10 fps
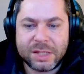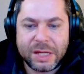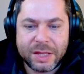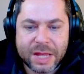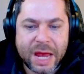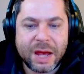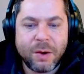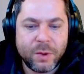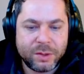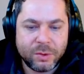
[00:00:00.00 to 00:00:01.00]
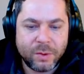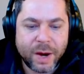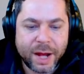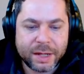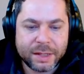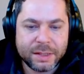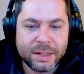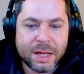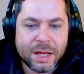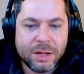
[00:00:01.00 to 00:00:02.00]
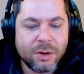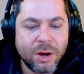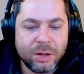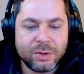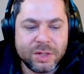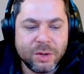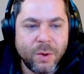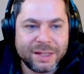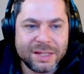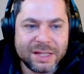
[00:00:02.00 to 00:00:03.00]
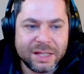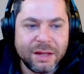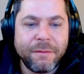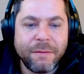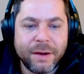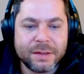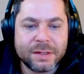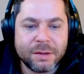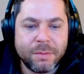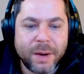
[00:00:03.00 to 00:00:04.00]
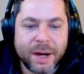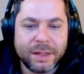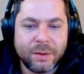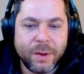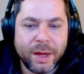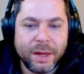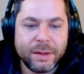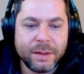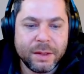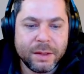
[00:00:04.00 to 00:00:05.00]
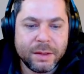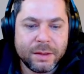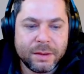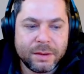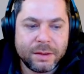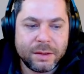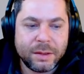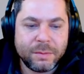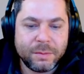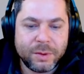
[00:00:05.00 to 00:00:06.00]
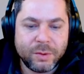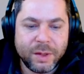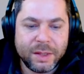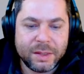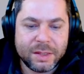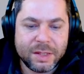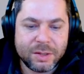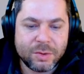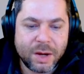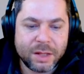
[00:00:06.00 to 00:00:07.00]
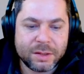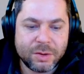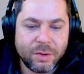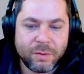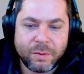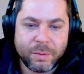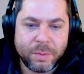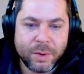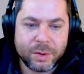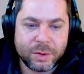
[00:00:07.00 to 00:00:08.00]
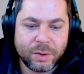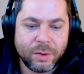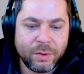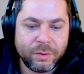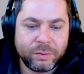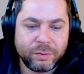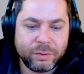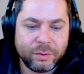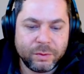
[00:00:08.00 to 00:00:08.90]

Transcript: the Neya with Urak. You're going to see what is the difference, by the way, between this one. So from point of